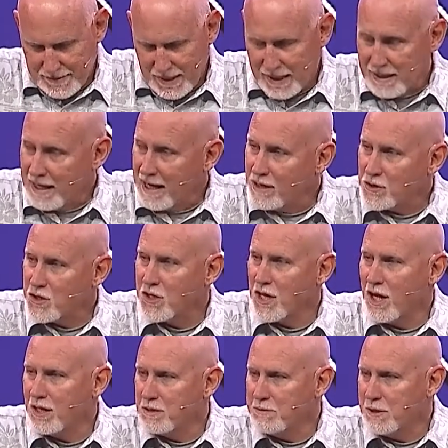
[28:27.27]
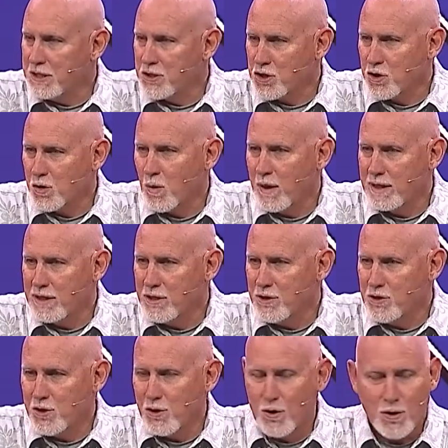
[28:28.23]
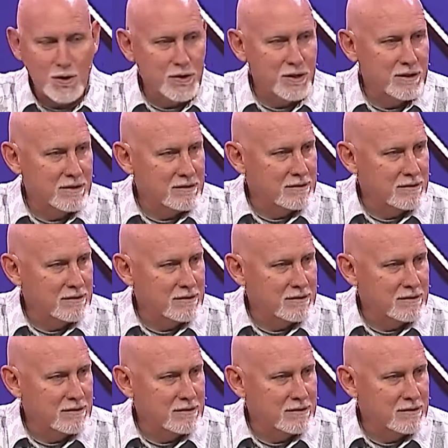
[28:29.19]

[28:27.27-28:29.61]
And now Solomon is 20 years old